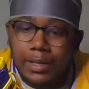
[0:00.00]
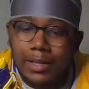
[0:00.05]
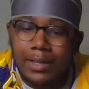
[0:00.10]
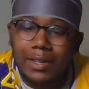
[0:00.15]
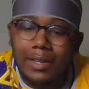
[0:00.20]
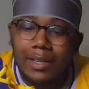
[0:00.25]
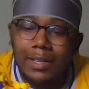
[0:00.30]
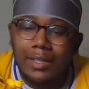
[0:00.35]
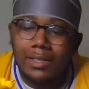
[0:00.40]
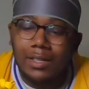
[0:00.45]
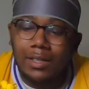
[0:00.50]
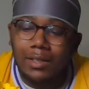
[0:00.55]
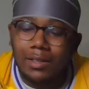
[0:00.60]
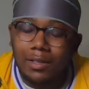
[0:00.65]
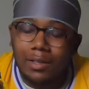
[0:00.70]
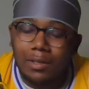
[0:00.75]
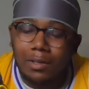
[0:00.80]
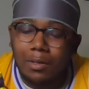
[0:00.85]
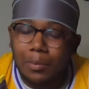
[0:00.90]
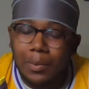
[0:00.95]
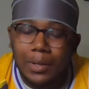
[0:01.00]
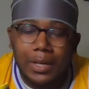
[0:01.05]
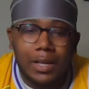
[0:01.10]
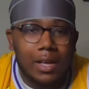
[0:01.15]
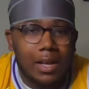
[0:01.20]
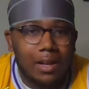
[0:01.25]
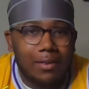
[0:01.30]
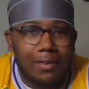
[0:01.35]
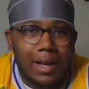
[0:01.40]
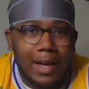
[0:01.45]
there is a little bit
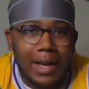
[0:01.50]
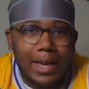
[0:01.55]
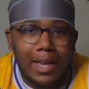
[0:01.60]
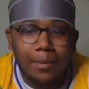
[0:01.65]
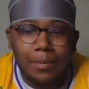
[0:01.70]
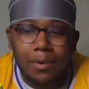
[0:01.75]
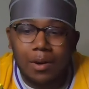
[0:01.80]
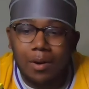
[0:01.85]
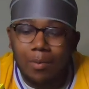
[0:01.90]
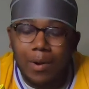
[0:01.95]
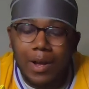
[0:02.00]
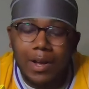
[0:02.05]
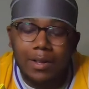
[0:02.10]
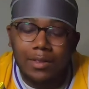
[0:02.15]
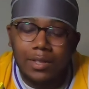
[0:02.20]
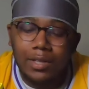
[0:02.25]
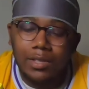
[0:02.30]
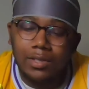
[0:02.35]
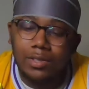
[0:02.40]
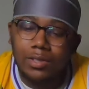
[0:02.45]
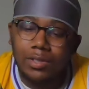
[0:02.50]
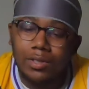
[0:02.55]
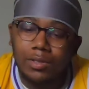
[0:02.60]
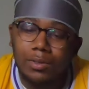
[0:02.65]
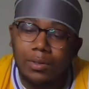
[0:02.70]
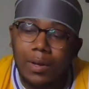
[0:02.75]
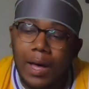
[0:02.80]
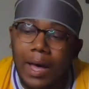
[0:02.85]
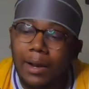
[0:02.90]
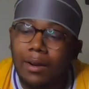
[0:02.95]
of hype around this
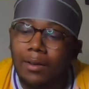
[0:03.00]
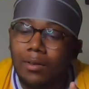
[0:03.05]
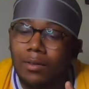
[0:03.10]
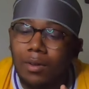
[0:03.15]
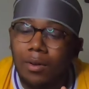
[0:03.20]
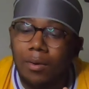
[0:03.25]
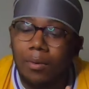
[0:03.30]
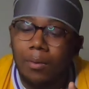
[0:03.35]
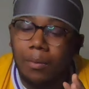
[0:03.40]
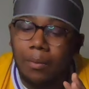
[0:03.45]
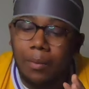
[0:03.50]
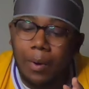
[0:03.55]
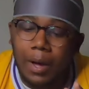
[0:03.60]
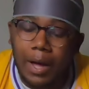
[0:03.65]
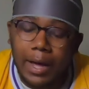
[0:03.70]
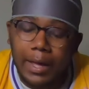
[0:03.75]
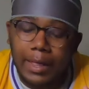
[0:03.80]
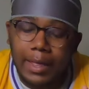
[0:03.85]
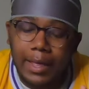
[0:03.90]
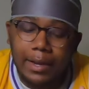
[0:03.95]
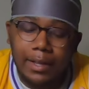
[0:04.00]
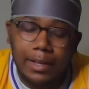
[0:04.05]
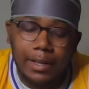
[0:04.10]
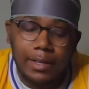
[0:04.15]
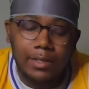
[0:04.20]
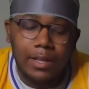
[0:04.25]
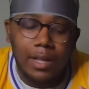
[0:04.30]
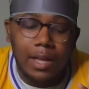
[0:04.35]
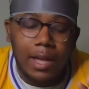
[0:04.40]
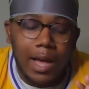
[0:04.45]
shoe. I don't know why that is.